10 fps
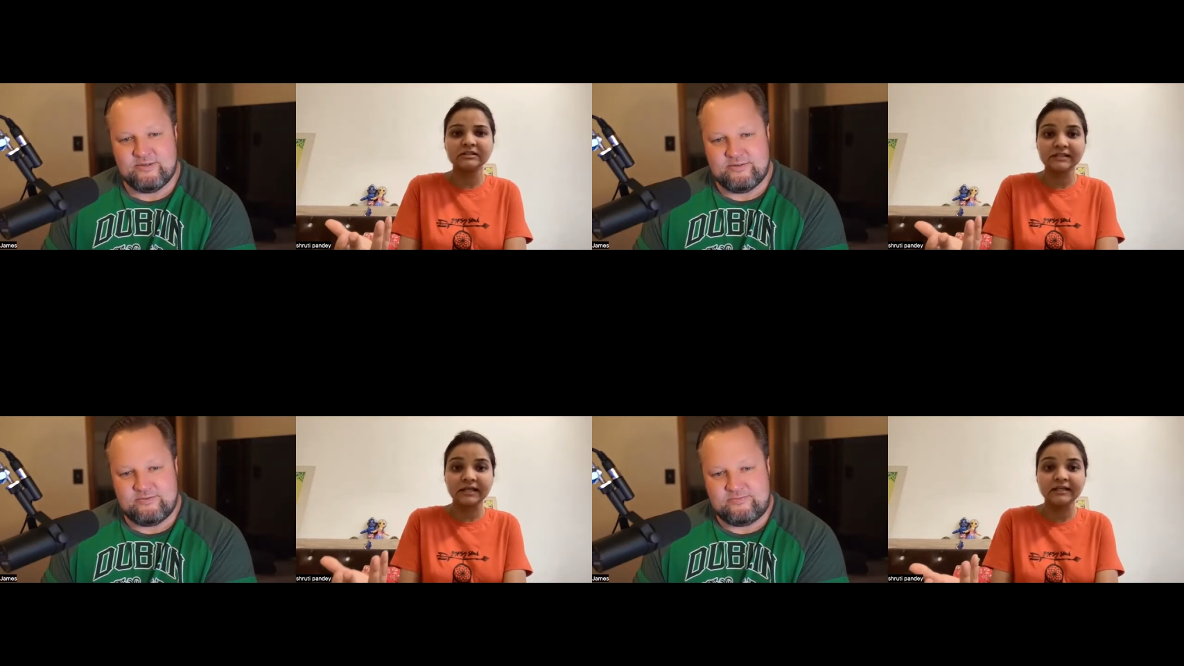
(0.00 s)

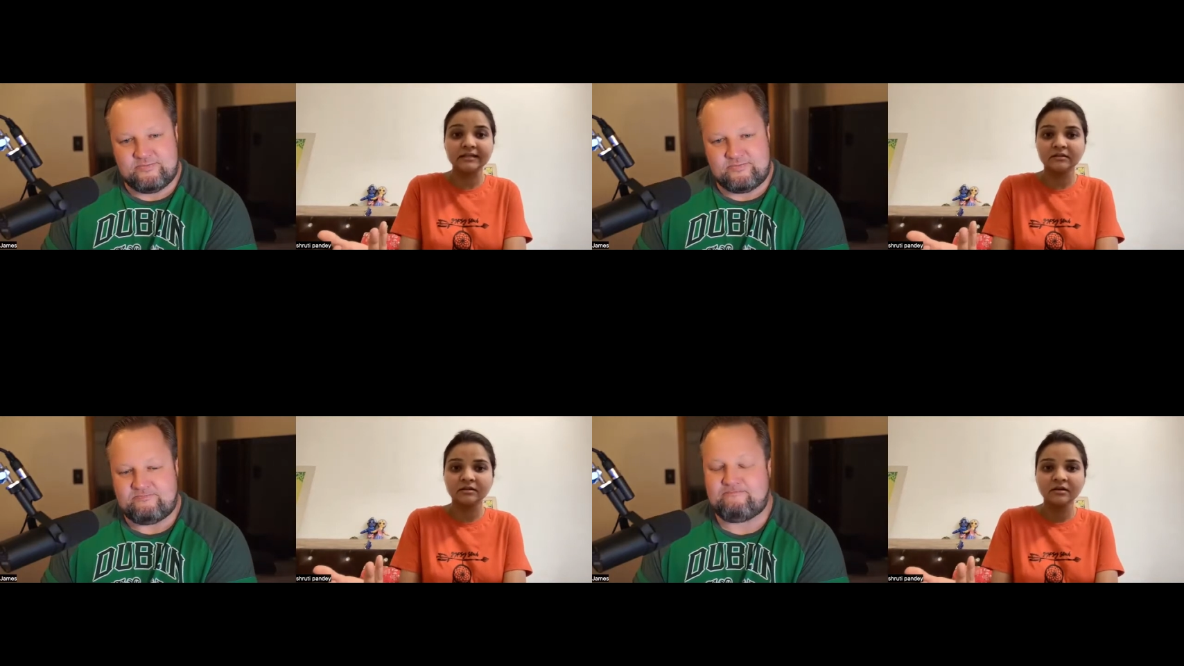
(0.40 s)
Speaker 1: sell
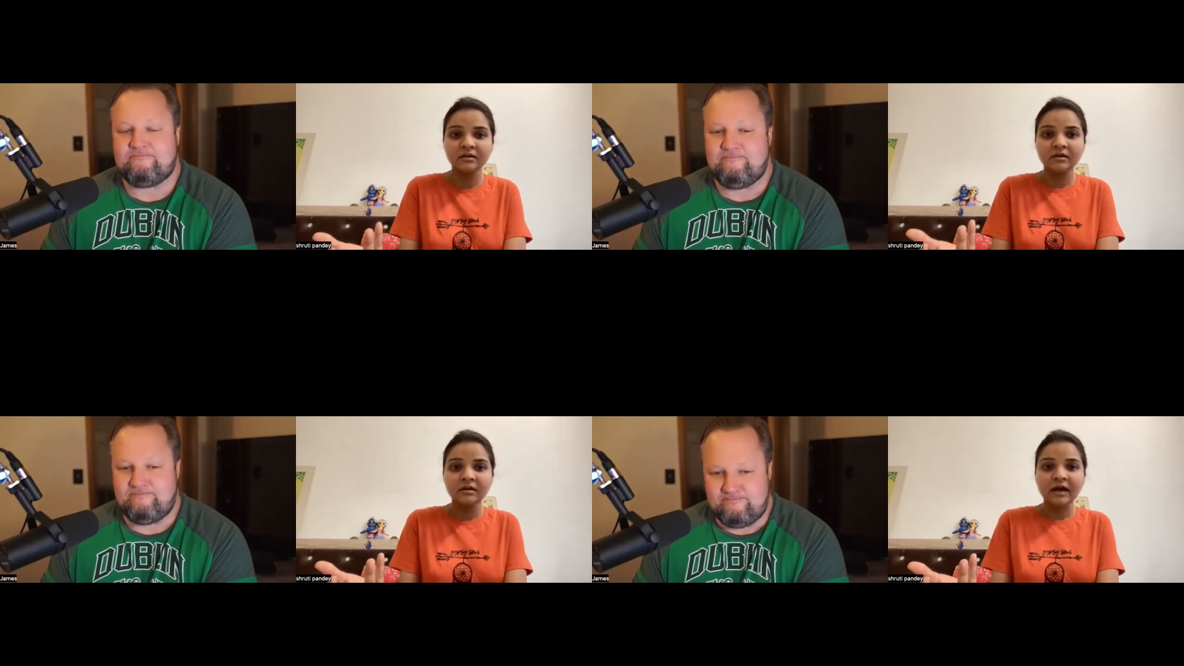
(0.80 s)
it
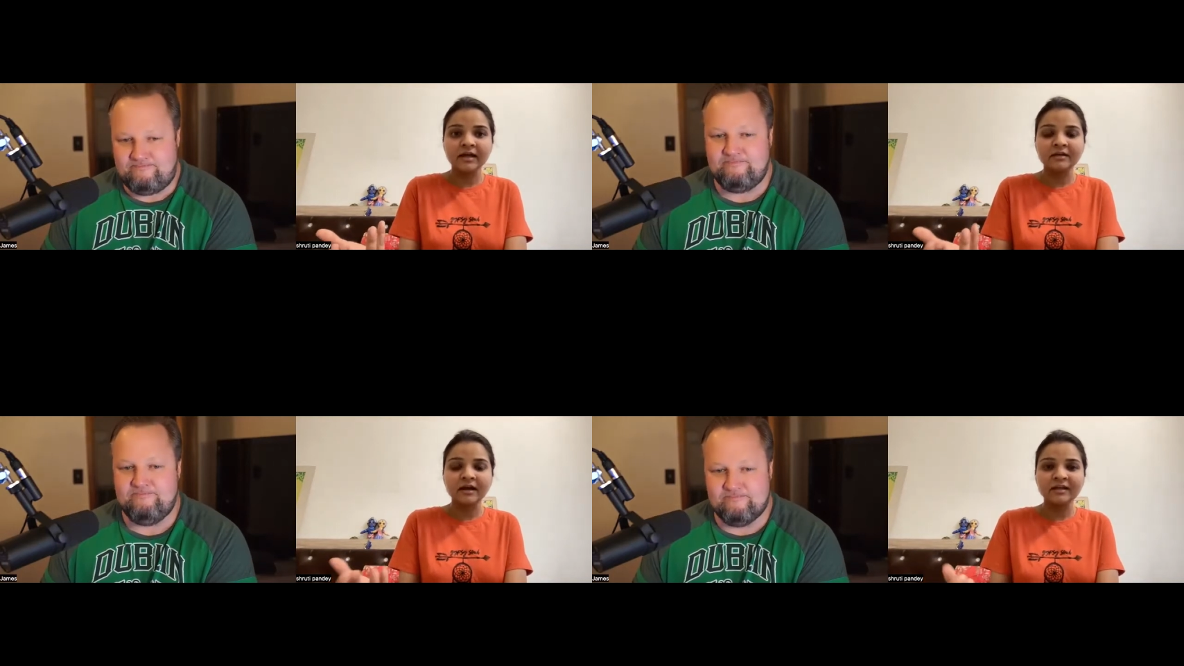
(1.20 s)

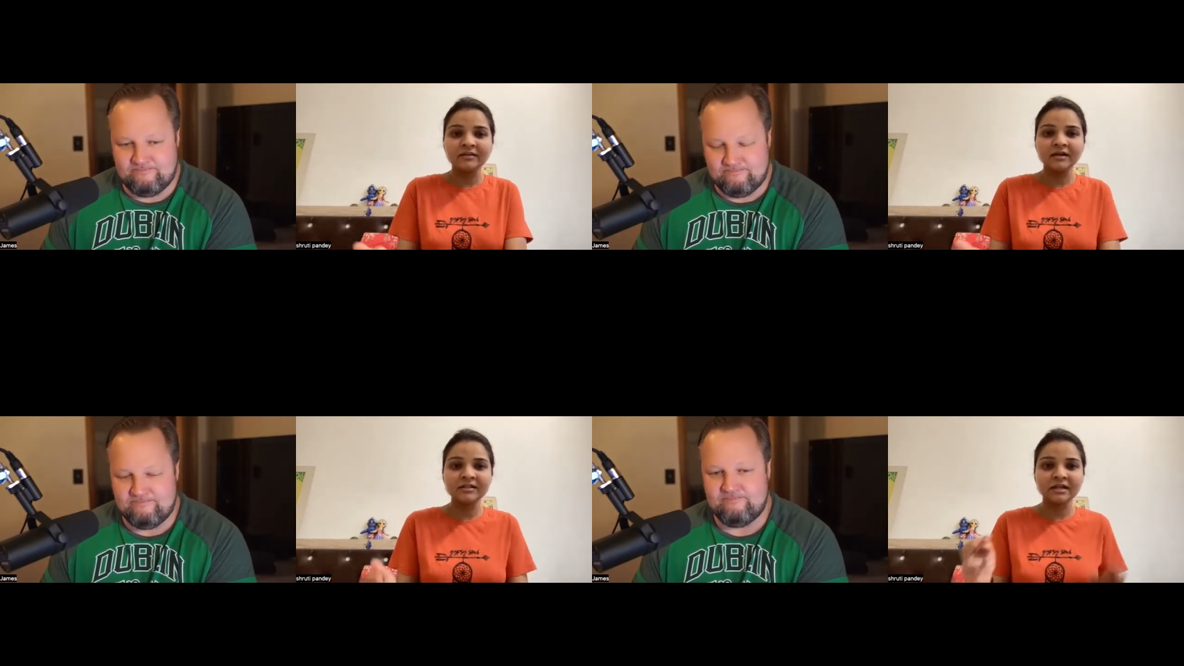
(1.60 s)
and mm. i
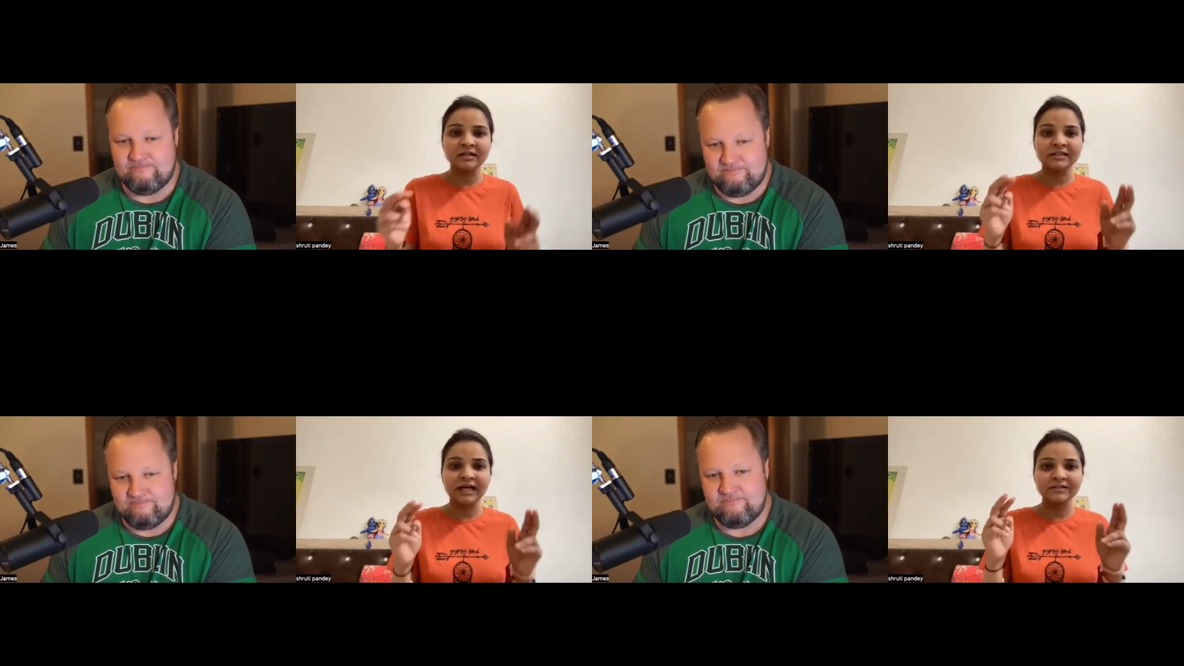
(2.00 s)
think it's
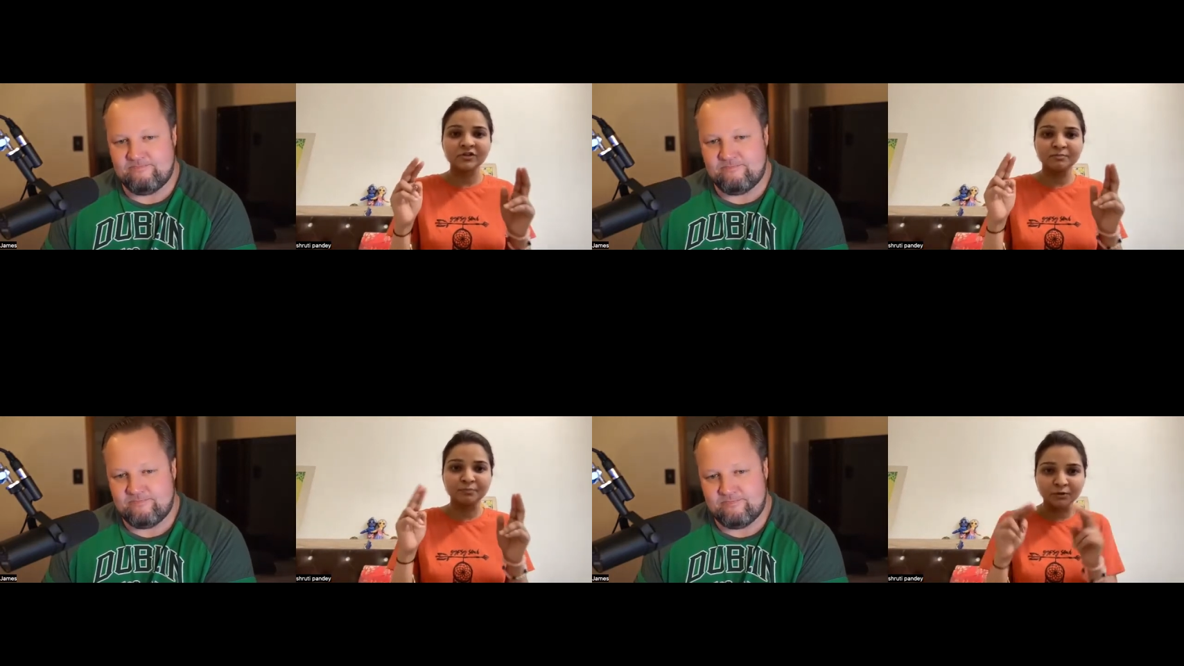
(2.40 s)

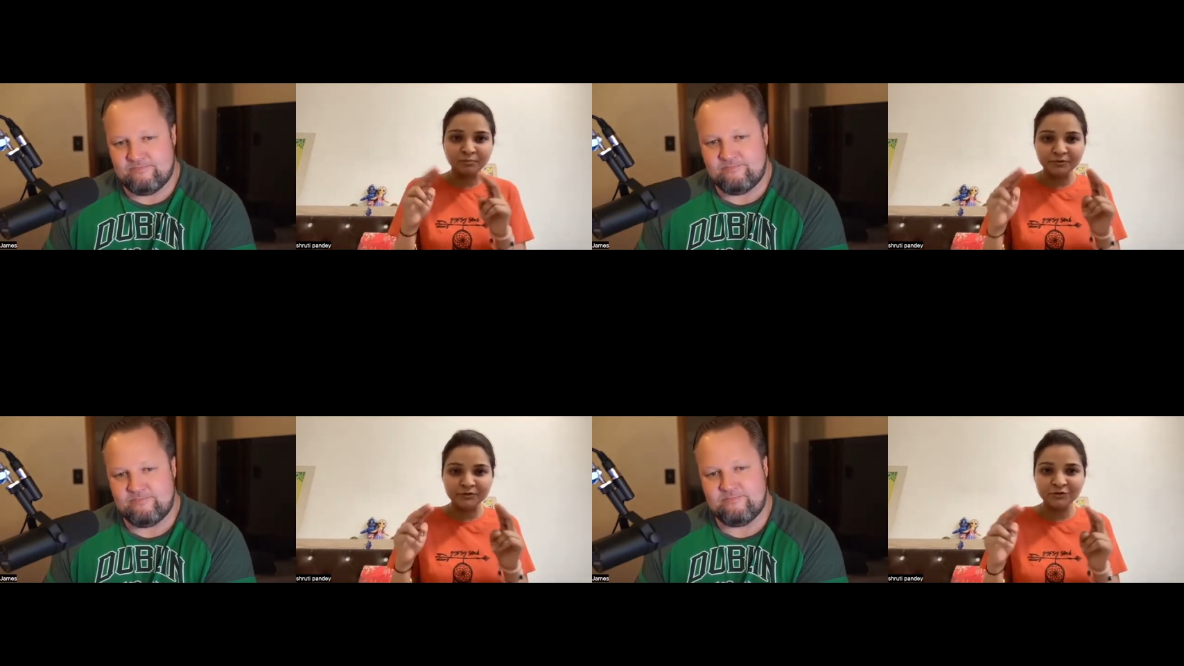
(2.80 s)
attaching
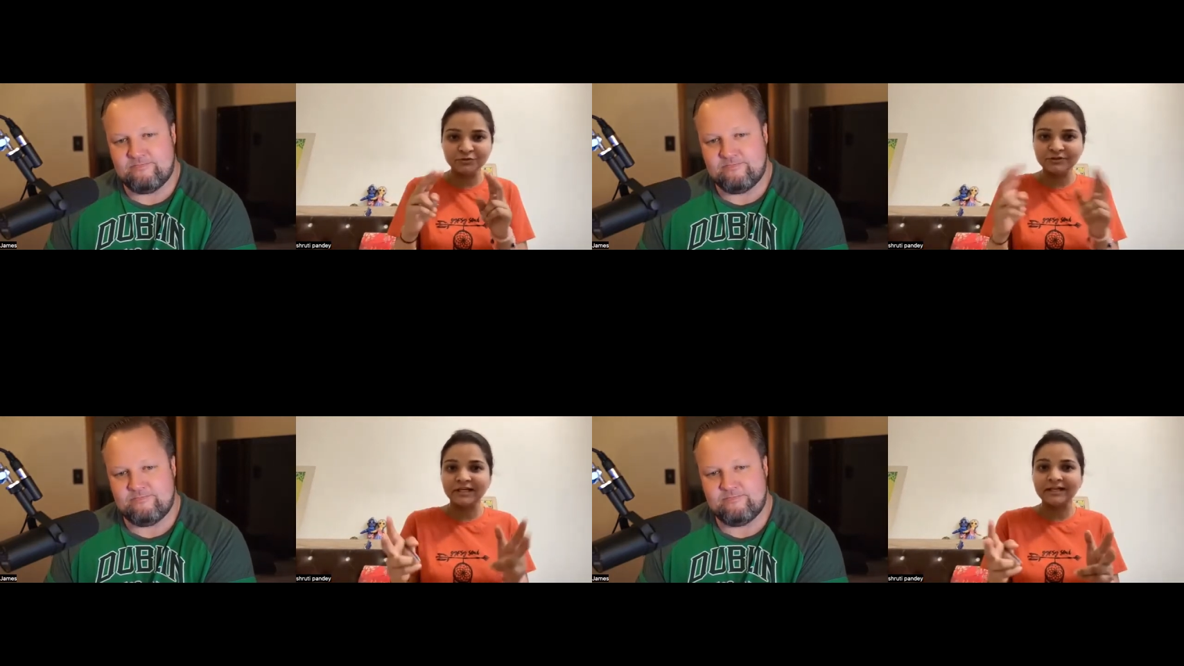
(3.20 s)
purpose to
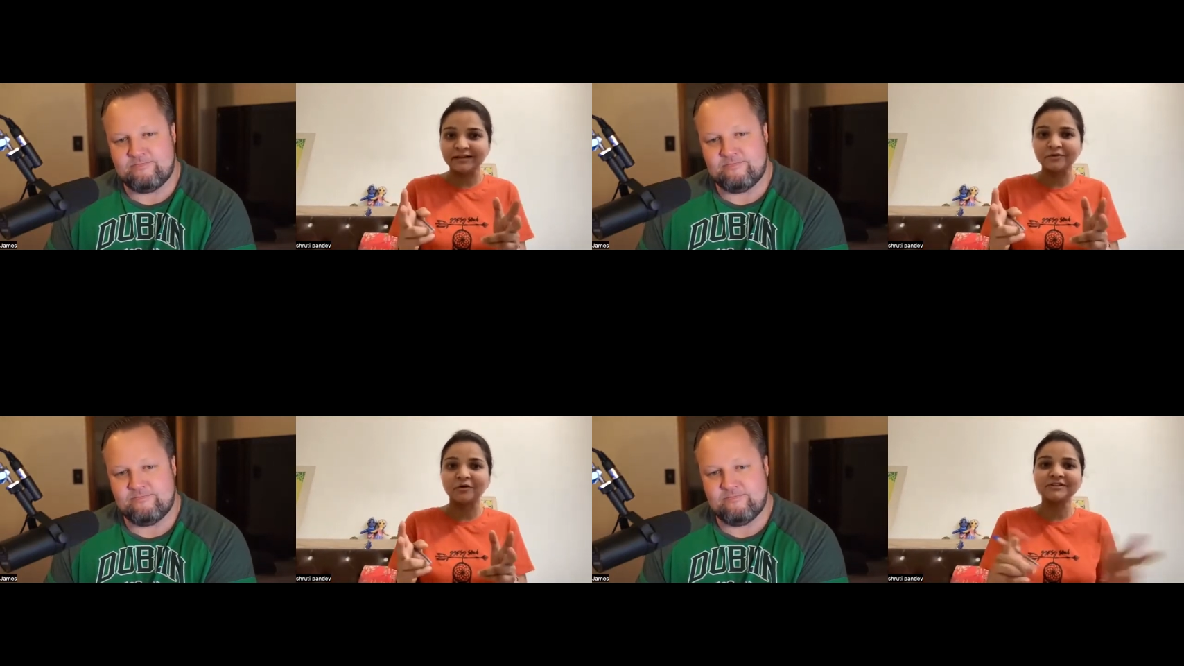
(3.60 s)

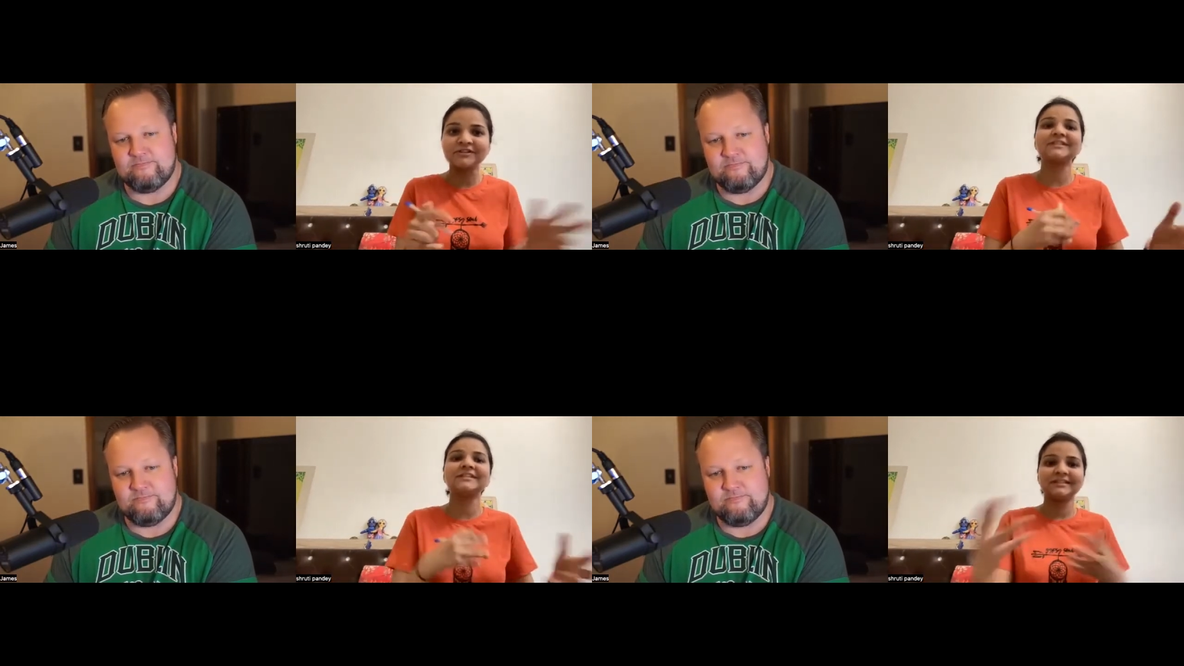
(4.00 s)
selling not
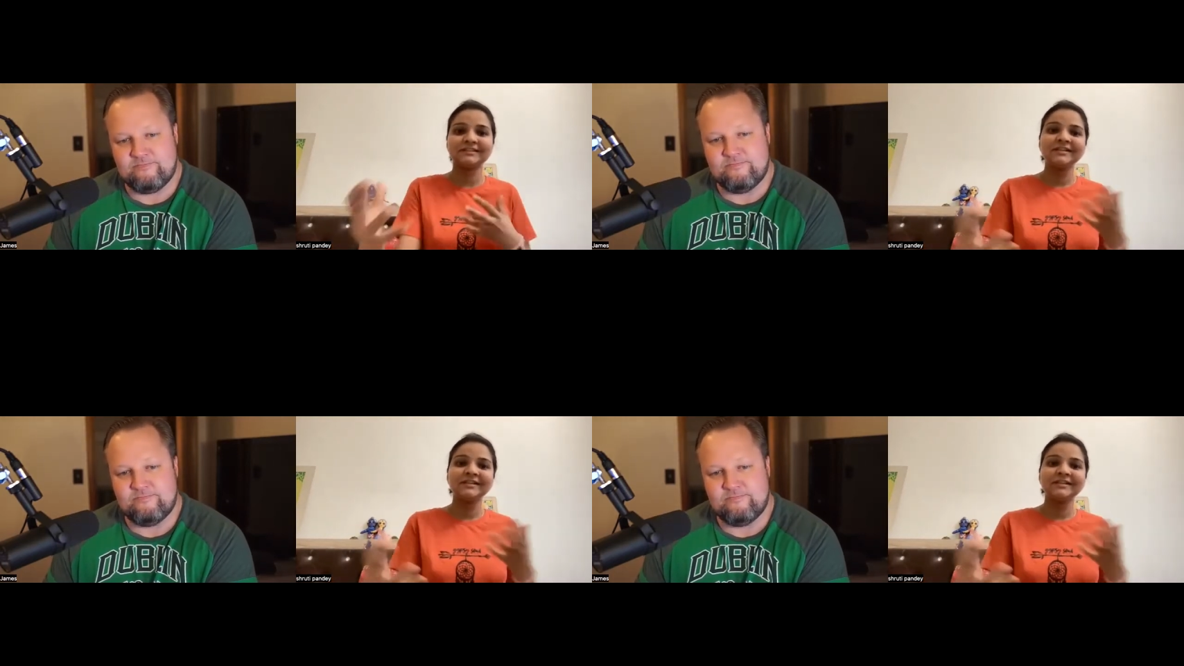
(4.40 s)
just